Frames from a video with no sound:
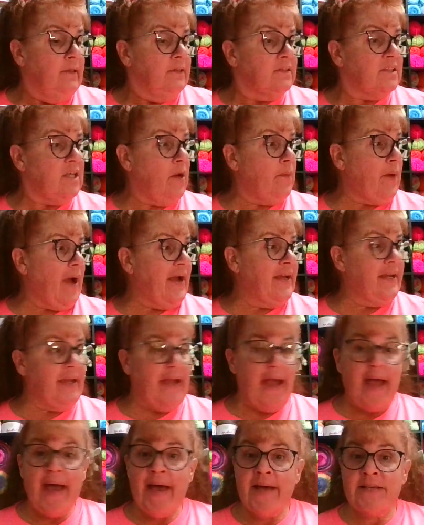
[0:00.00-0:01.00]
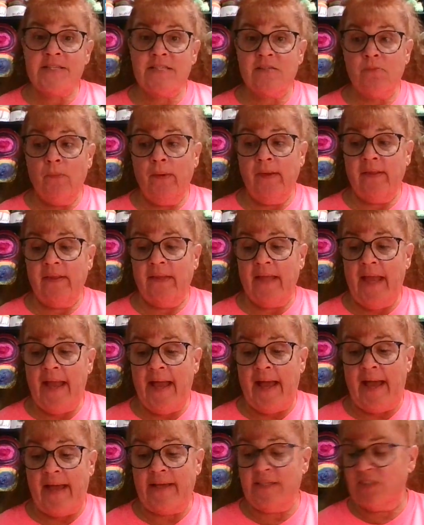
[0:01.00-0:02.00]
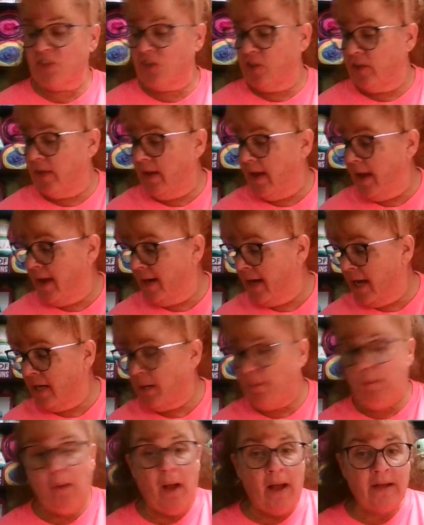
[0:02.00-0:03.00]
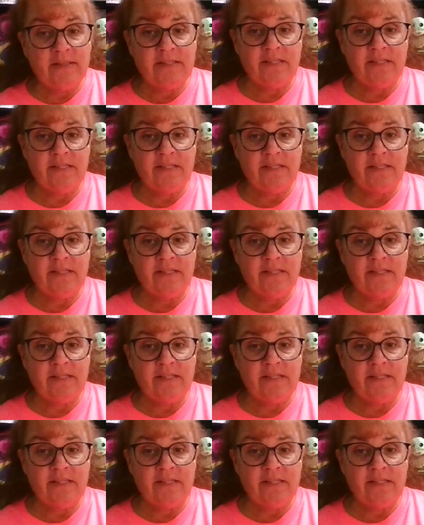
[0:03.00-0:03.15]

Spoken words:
So I guess with that, I got to box